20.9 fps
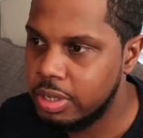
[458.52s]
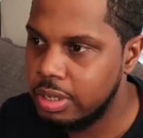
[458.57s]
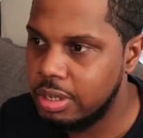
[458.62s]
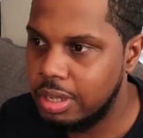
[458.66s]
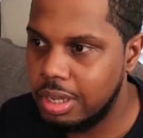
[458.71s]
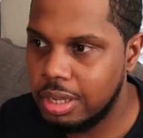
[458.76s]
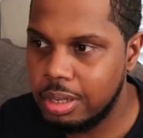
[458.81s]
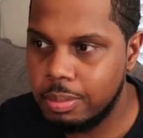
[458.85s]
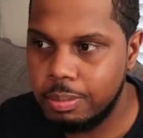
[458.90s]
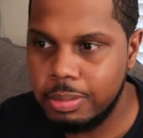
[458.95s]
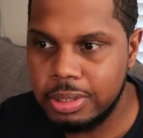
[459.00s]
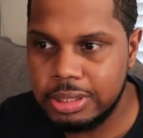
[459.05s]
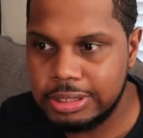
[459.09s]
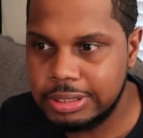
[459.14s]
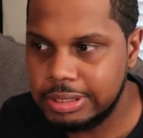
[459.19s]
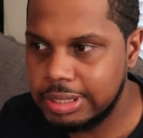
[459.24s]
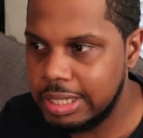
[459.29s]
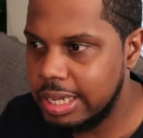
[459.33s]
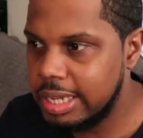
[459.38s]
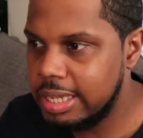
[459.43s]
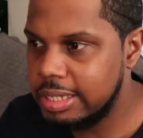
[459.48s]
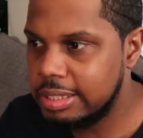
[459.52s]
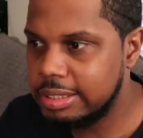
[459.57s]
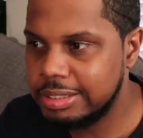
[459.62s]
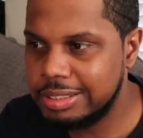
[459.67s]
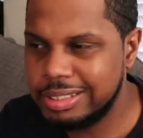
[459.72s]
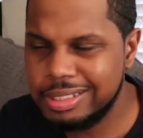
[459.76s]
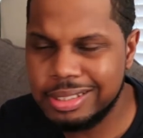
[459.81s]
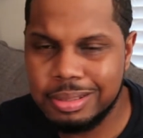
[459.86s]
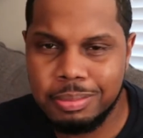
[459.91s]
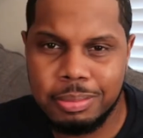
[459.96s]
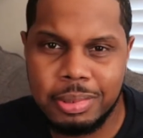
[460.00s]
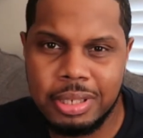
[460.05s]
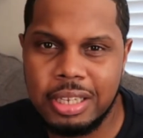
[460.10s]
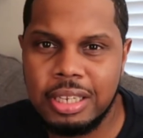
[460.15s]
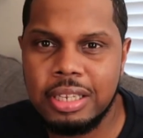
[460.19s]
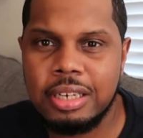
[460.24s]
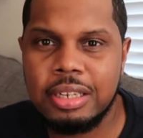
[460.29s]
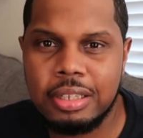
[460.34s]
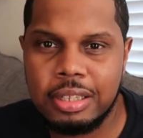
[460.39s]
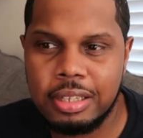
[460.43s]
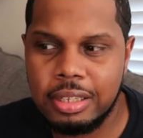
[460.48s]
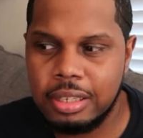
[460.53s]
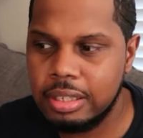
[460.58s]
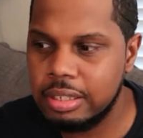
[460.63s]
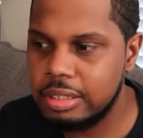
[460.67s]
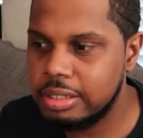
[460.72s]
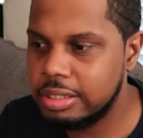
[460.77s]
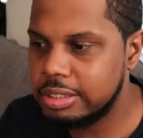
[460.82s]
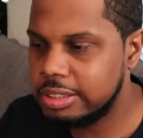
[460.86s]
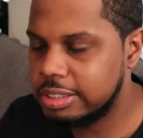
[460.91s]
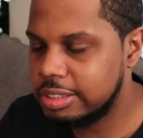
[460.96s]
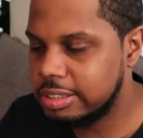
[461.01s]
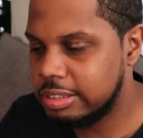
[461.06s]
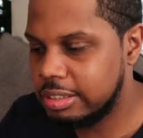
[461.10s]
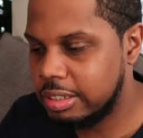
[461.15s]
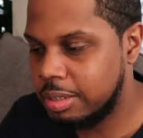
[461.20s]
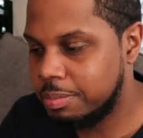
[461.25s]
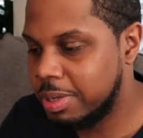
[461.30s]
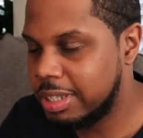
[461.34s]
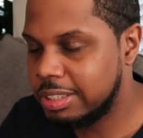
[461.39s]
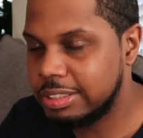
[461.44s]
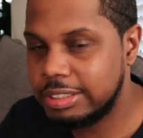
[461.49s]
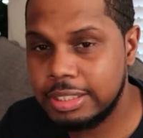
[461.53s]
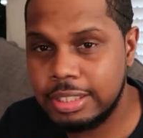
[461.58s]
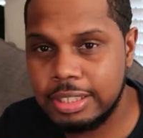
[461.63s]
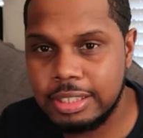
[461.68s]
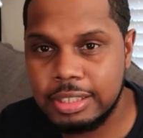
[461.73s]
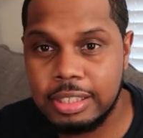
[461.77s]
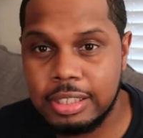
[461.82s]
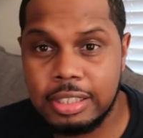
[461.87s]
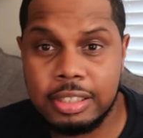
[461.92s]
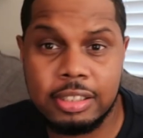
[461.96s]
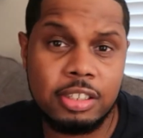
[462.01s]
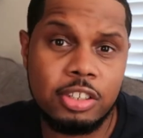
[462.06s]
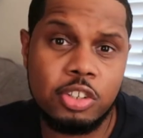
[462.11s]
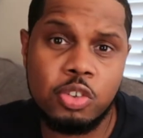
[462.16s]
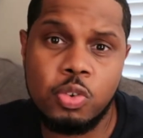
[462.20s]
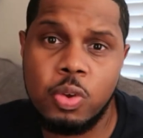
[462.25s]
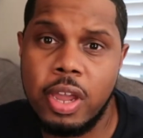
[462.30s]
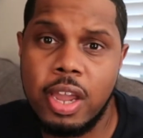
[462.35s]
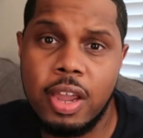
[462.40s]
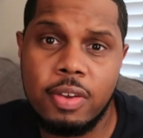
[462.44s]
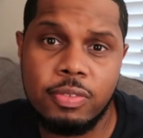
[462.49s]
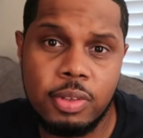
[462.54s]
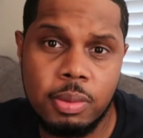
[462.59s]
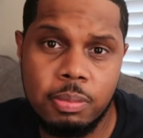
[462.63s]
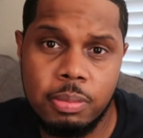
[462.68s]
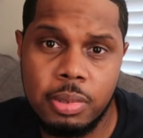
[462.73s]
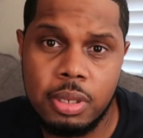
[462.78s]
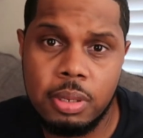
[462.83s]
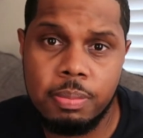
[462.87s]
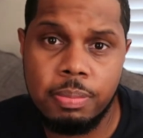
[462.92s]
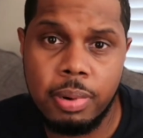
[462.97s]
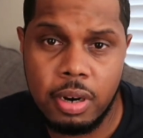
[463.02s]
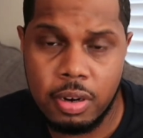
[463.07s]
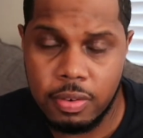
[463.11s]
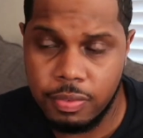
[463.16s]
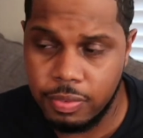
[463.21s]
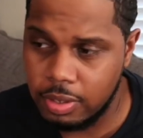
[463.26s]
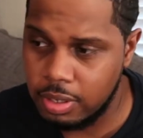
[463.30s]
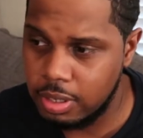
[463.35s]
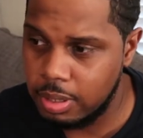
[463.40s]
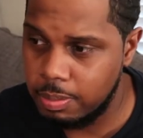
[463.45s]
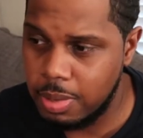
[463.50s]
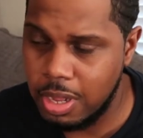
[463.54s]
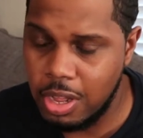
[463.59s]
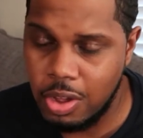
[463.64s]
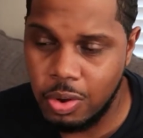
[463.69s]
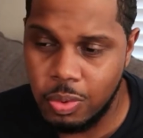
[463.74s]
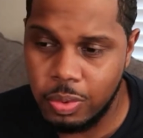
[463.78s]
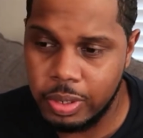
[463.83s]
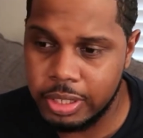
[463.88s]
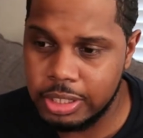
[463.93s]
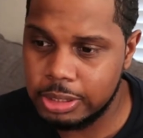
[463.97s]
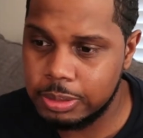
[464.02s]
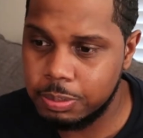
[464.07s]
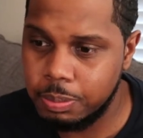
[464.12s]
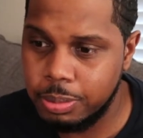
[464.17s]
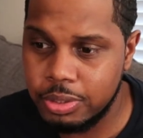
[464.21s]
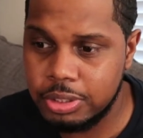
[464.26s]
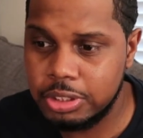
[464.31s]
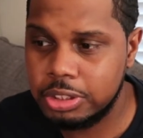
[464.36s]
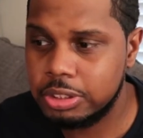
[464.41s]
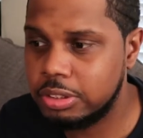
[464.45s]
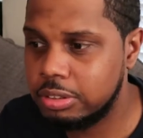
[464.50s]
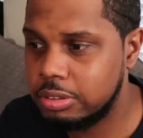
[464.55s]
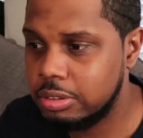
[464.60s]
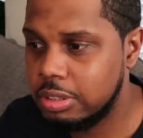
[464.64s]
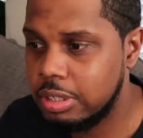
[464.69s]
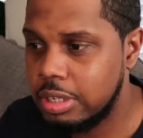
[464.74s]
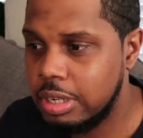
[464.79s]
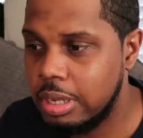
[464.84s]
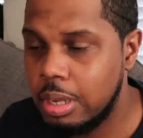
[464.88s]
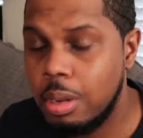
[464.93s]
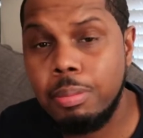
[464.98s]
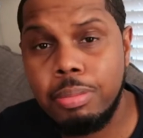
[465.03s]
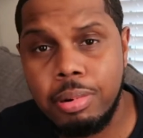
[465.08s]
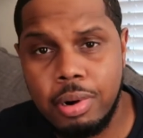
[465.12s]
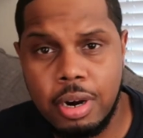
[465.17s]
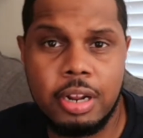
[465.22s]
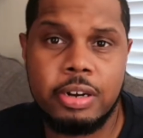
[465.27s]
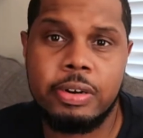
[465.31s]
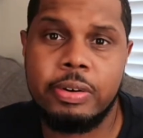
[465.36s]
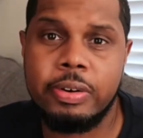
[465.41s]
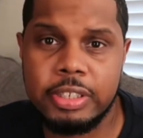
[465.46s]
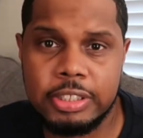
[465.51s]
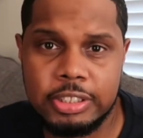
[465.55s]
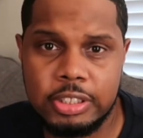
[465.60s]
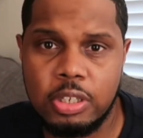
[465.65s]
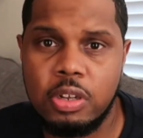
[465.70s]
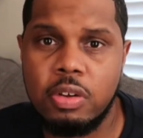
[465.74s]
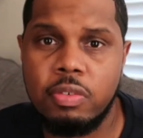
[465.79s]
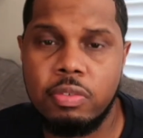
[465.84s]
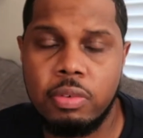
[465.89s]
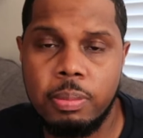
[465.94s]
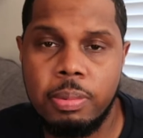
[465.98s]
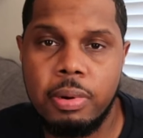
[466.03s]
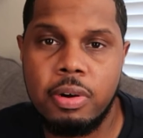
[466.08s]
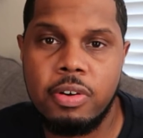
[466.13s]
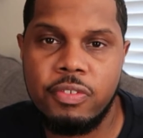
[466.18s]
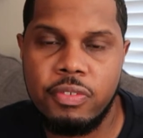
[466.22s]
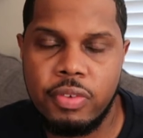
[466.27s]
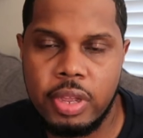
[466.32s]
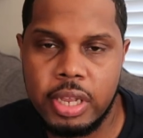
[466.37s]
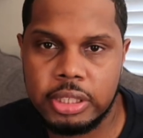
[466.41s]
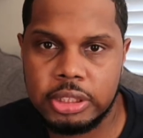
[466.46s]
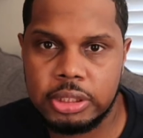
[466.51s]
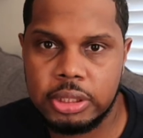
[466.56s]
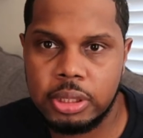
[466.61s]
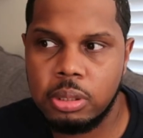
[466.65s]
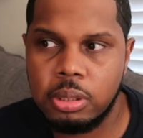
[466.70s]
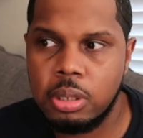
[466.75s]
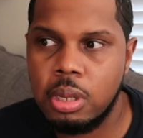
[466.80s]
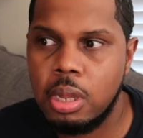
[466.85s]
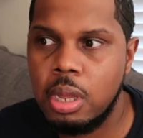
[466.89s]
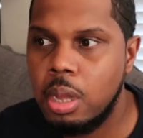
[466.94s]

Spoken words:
It could be salads, it could be anything. Listen, I'm not saying like you have to be perfect. I'm always preaching progress over perfection.